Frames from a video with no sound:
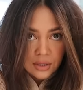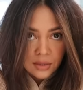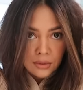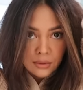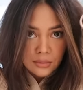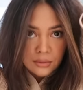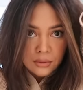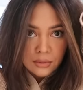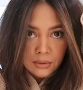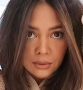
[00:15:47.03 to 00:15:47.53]
it
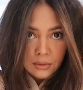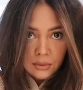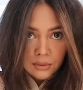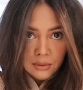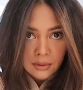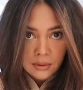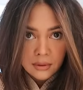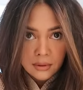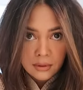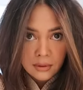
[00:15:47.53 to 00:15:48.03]

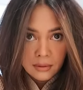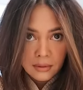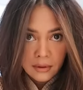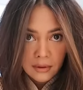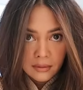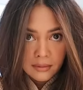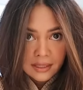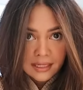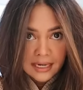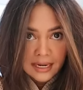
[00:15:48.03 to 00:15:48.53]
through, go
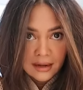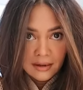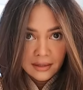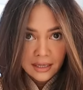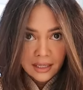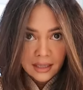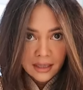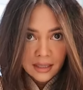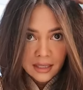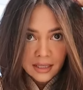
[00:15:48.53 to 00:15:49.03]
all the way down
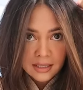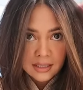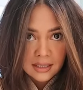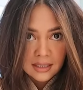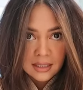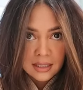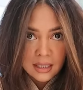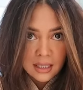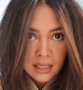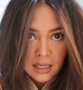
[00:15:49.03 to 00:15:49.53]
like
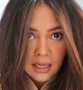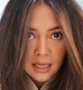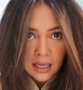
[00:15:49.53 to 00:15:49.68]
this,